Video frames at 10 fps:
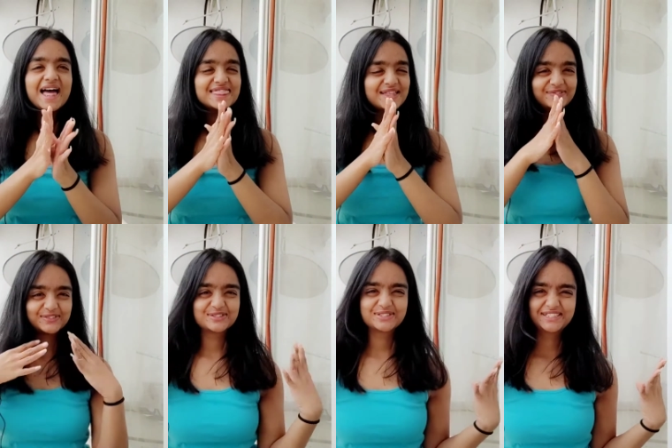the
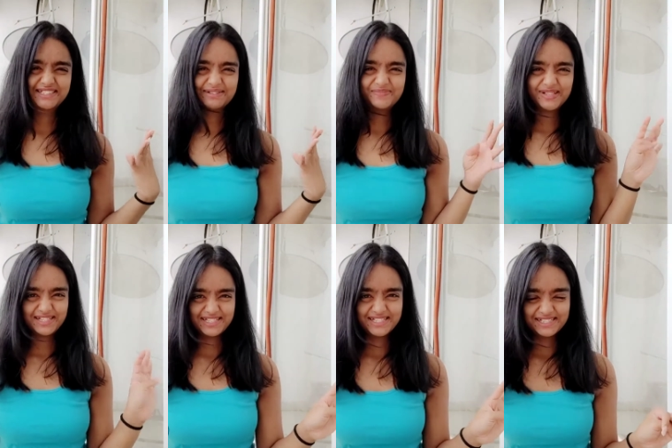fourth tip
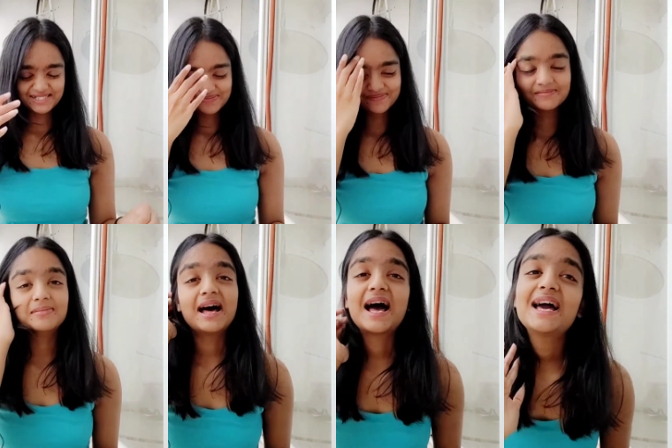is
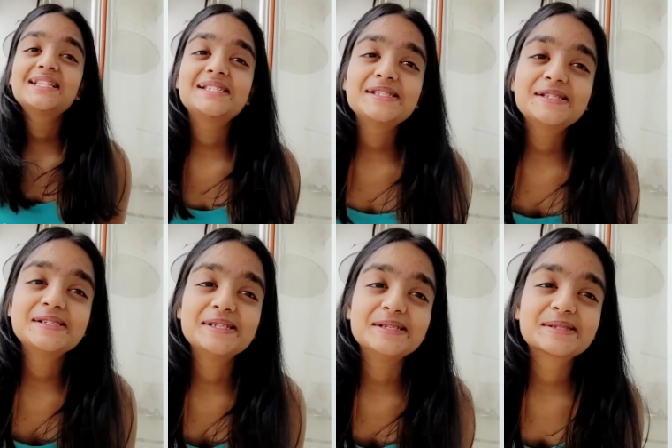
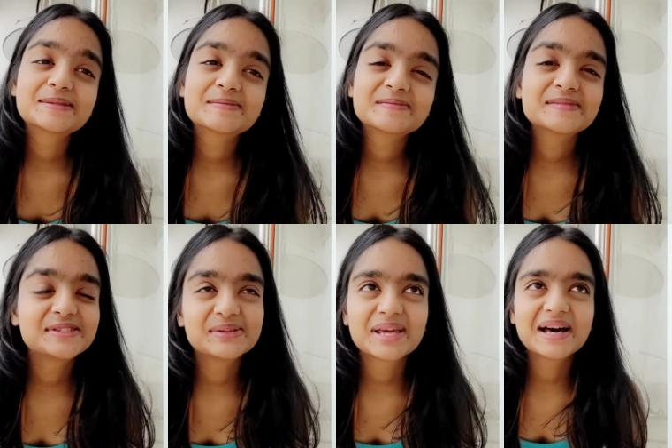accessories.
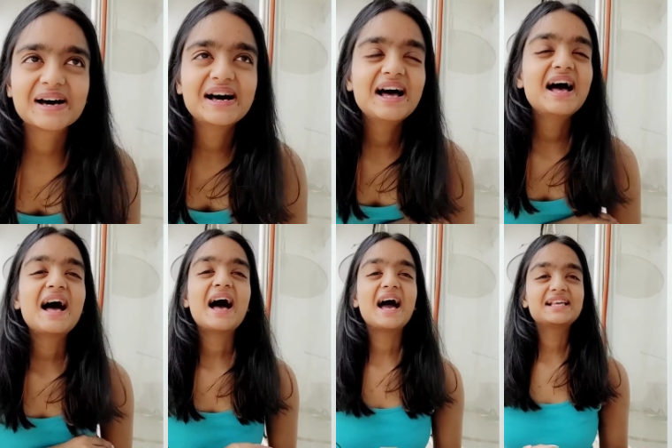So yeah,
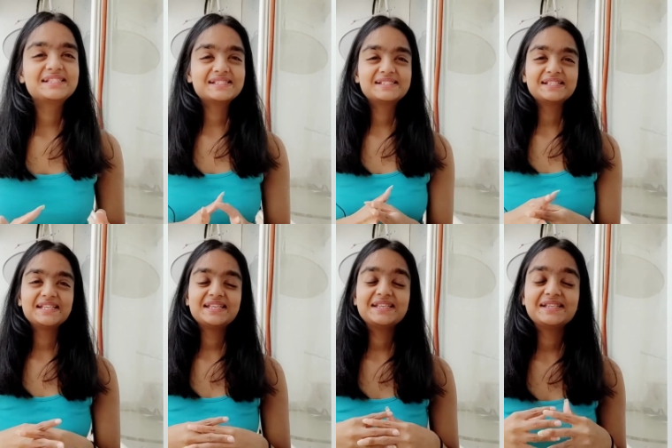
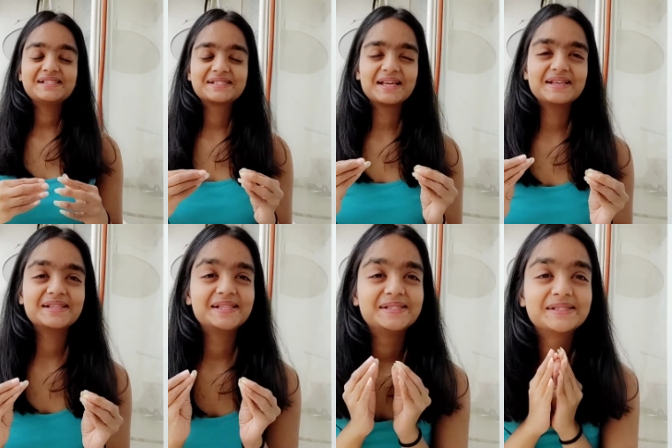accessories
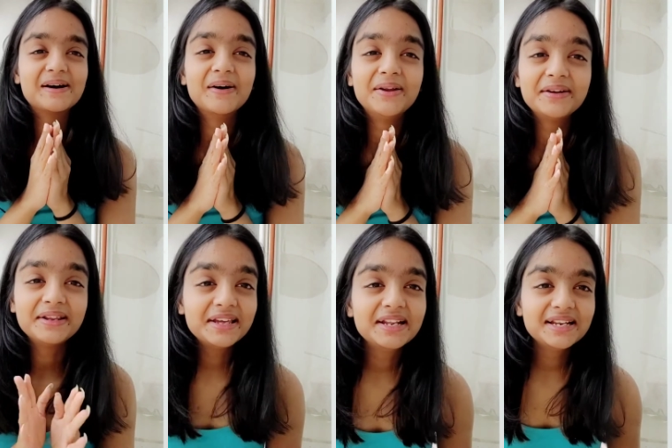is a
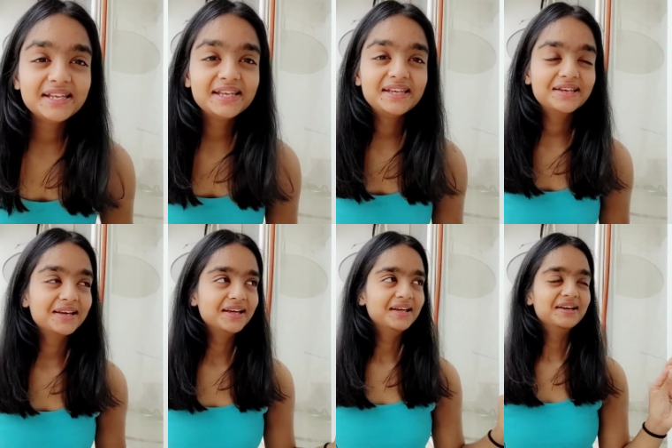really,
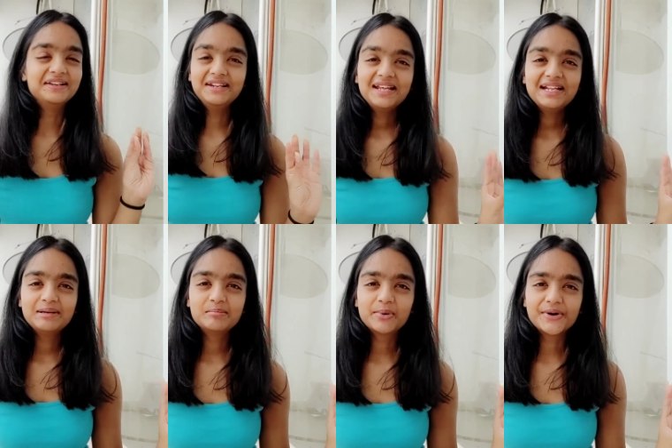really
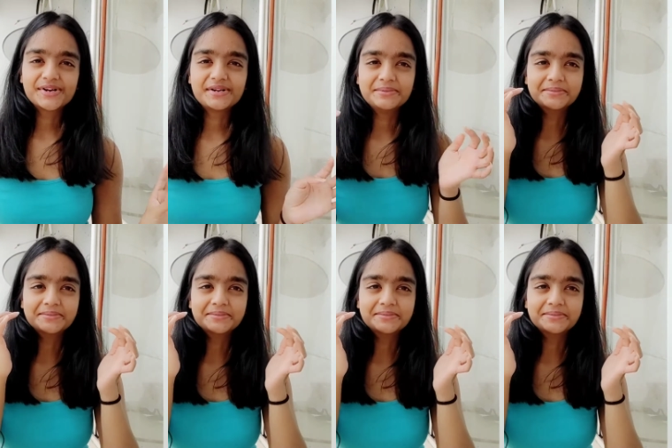important